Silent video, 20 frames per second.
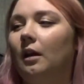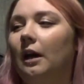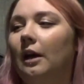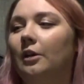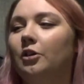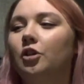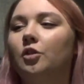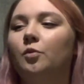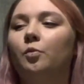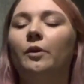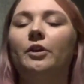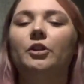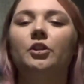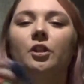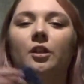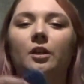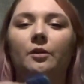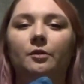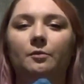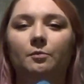I just wish
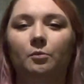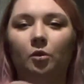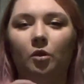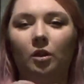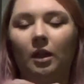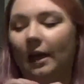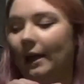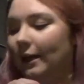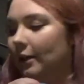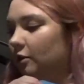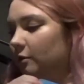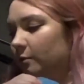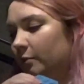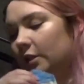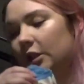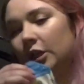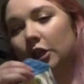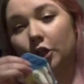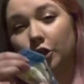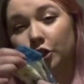that it was more like
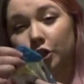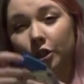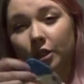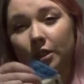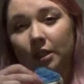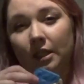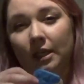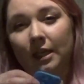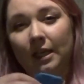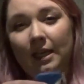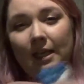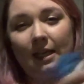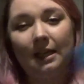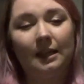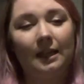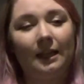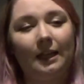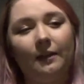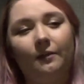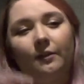something you could just,
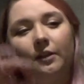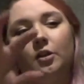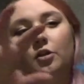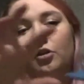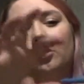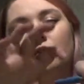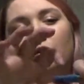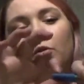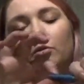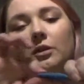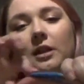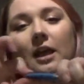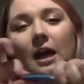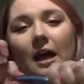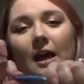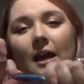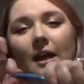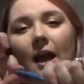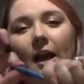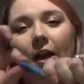like if they just sold
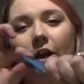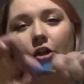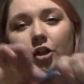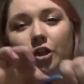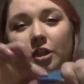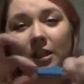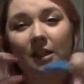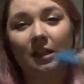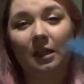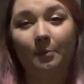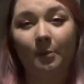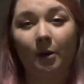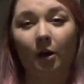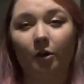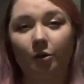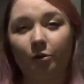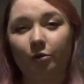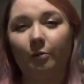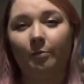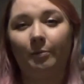that and I could just clip it
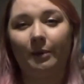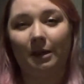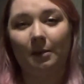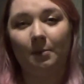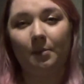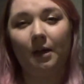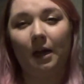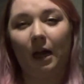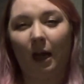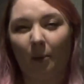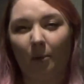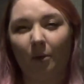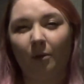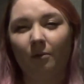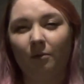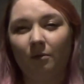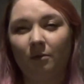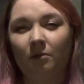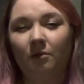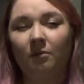onto a bib, I would
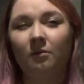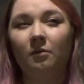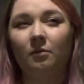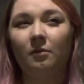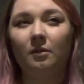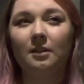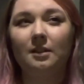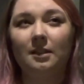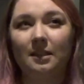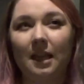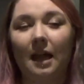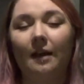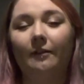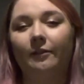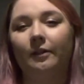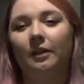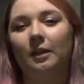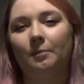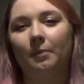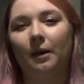
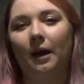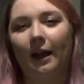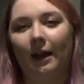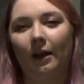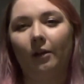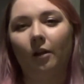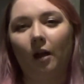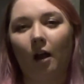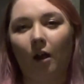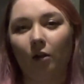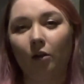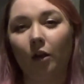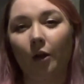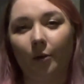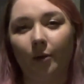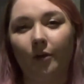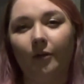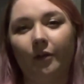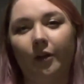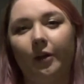definitely buy a
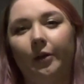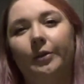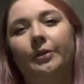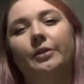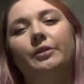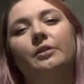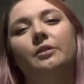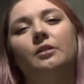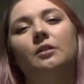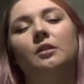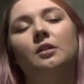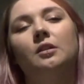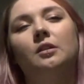load of those.